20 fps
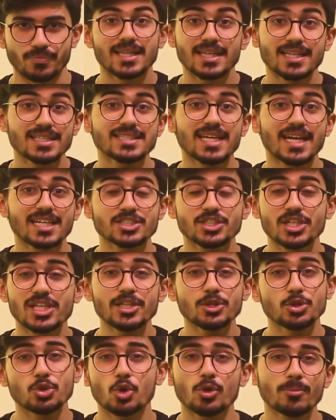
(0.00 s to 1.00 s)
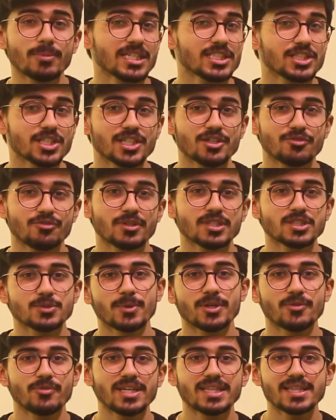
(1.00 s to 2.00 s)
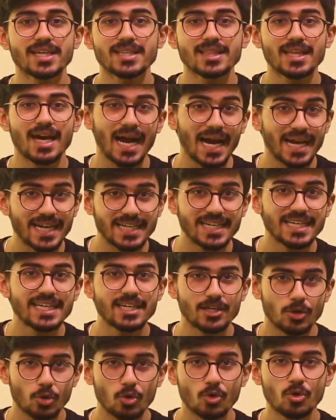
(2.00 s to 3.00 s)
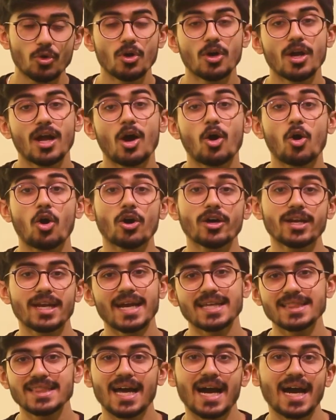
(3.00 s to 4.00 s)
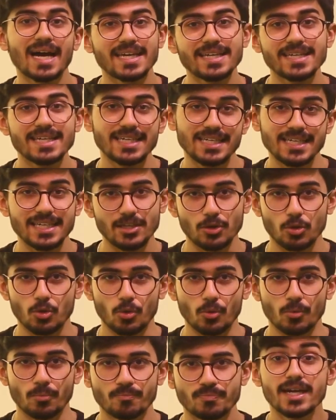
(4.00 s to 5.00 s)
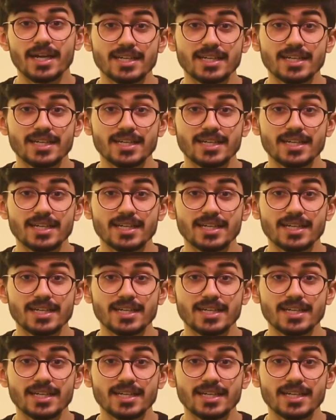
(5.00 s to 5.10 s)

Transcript: There is actually no major difference between an IDO or an IEO.